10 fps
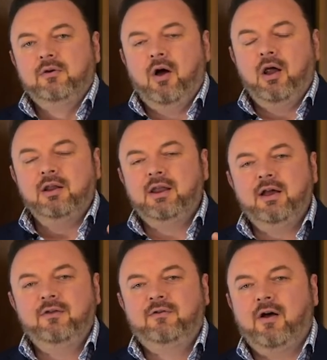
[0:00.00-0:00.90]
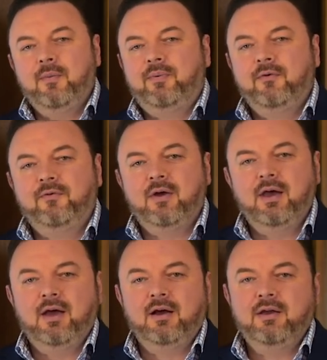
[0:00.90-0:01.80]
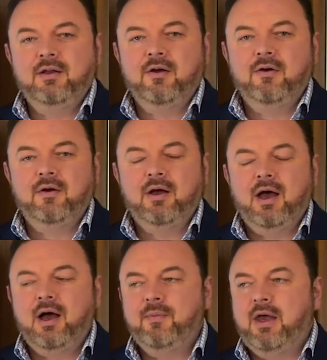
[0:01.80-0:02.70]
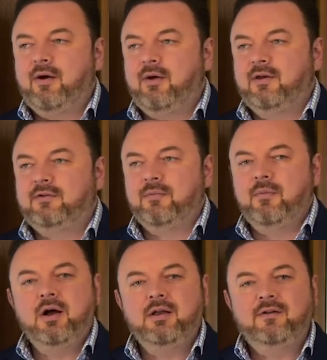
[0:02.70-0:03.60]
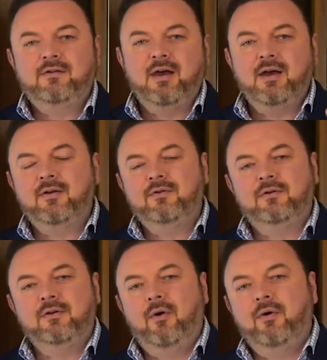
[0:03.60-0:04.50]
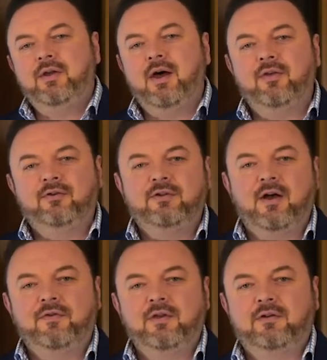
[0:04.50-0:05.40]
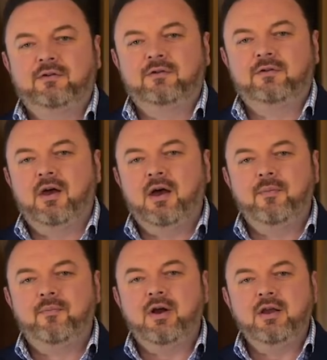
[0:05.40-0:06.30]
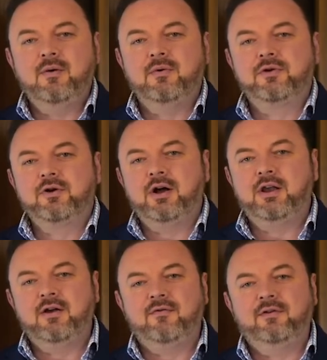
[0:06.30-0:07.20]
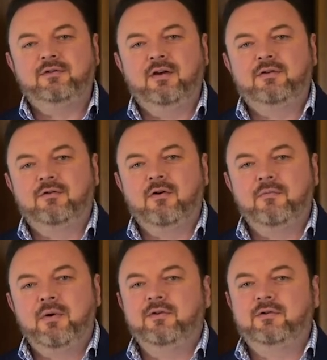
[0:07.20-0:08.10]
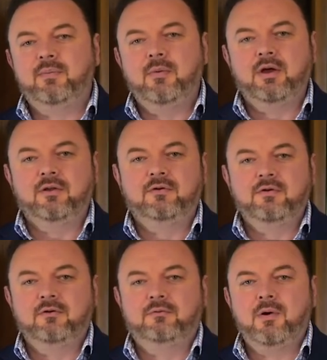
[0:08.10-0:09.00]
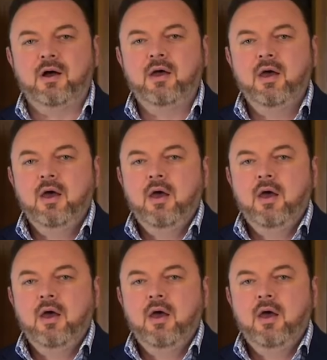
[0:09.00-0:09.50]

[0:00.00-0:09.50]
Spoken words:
holiday type of areas and mining towns and all the other stuff that's brand new and shiny every 6 to 12 months that people get seduced by.